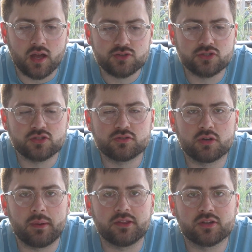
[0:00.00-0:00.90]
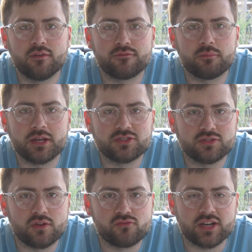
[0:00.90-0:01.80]
just to talk about the
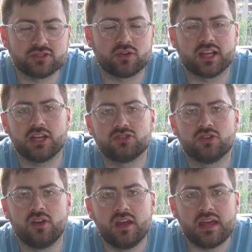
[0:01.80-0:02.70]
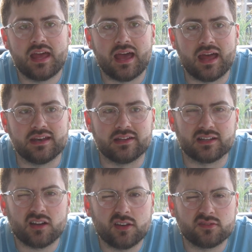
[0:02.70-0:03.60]
confirmation of Reading's relegation, and
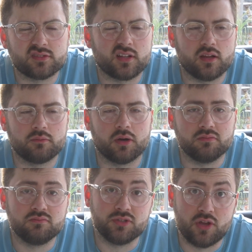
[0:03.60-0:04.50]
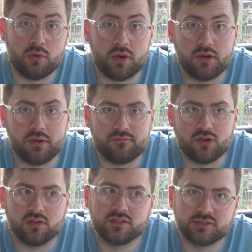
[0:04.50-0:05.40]
kind of just a little, we know where it went
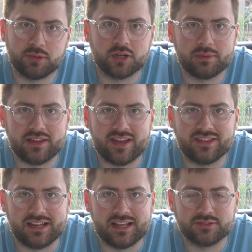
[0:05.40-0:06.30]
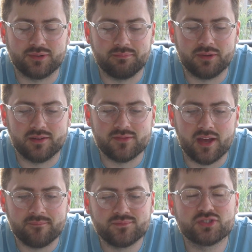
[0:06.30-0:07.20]
wrong. I spoke about that in the last one, but
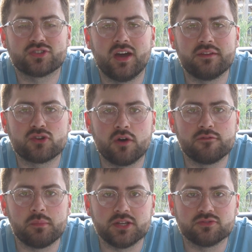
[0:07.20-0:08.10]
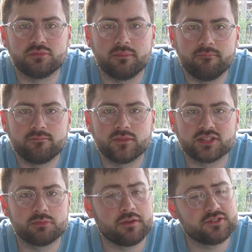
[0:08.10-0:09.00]
yeah, just kind of a confirmation one.
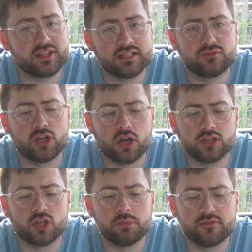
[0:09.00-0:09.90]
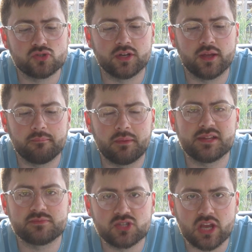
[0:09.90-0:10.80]
That's going to be it for today's video, guys. Hope you've enjoyed it. My
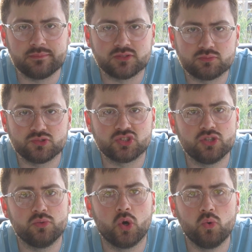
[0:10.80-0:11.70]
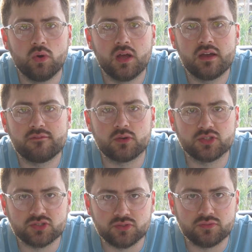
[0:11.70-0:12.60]
name's been James. We'll see you all very
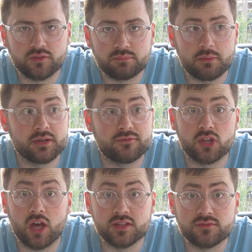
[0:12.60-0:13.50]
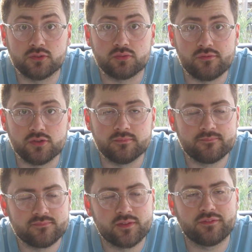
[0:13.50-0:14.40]
soon, probably for the Huddersfield review.
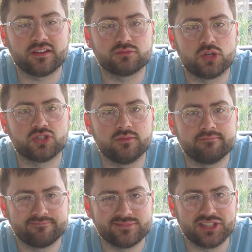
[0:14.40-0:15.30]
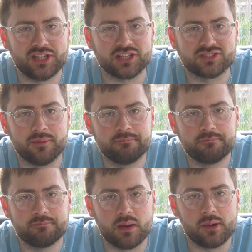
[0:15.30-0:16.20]
Thanks for watching. See you next time.
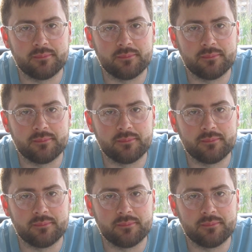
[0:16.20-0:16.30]
Bye-bye.